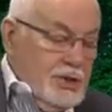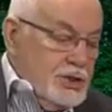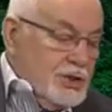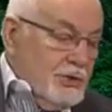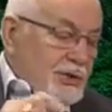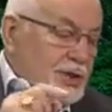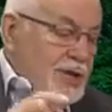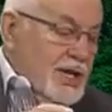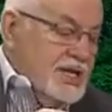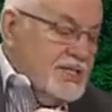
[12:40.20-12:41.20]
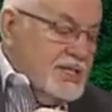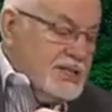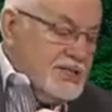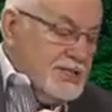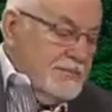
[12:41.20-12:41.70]
So the thing is
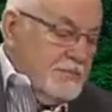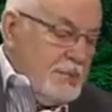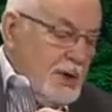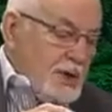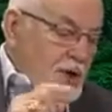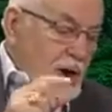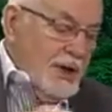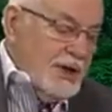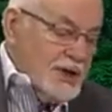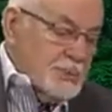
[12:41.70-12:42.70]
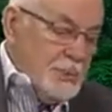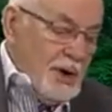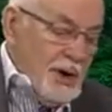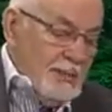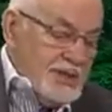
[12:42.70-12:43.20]
this. God has
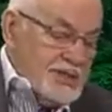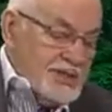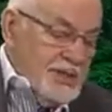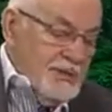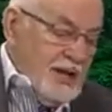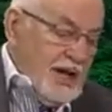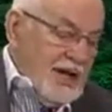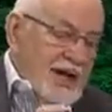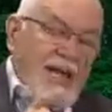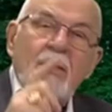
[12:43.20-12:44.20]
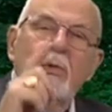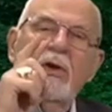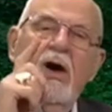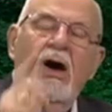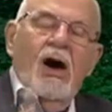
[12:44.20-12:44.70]
promised, and he
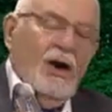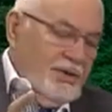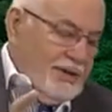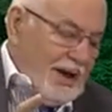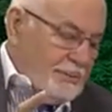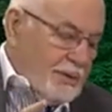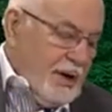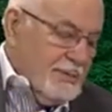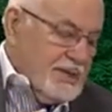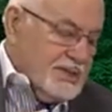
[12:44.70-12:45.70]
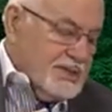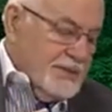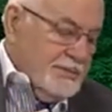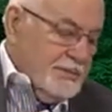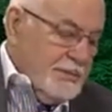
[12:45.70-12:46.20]
will honor that promise.
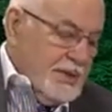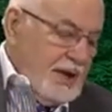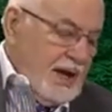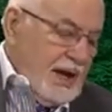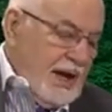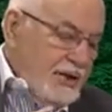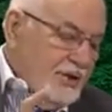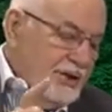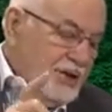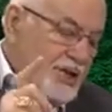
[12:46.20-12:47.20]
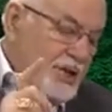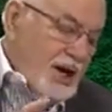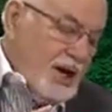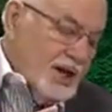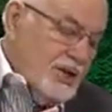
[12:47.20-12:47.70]
How could a
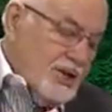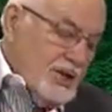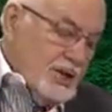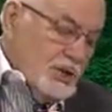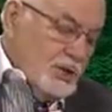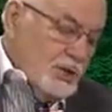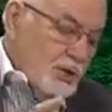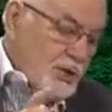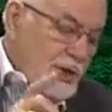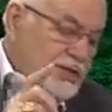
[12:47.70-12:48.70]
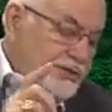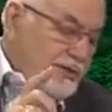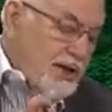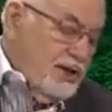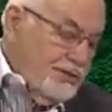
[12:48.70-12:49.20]
God who is
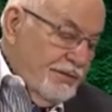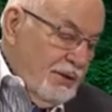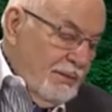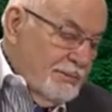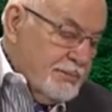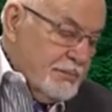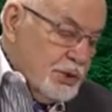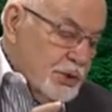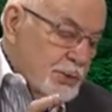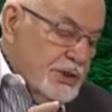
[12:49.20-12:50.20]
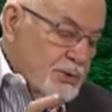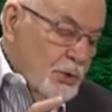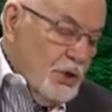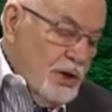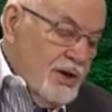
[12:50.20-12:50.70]
faithful to his
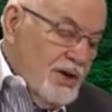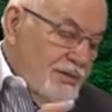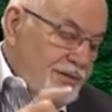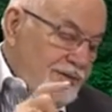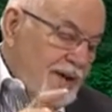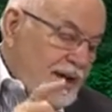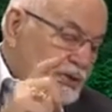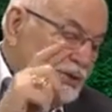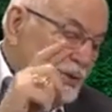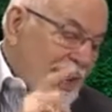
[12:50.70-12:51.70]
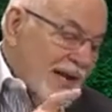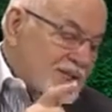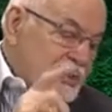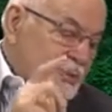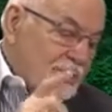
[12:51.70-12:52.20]
word fail to
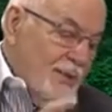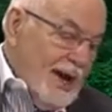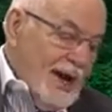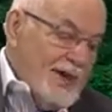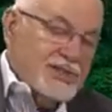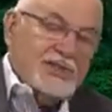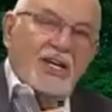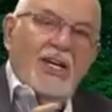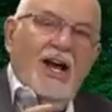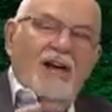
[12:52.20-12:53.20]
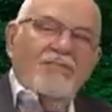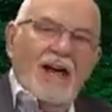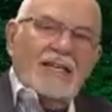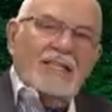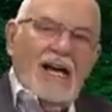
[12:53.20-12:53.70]
answer prayers of
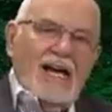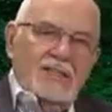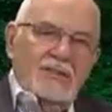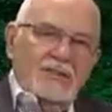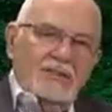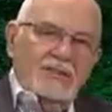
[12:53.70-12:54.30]
that kind?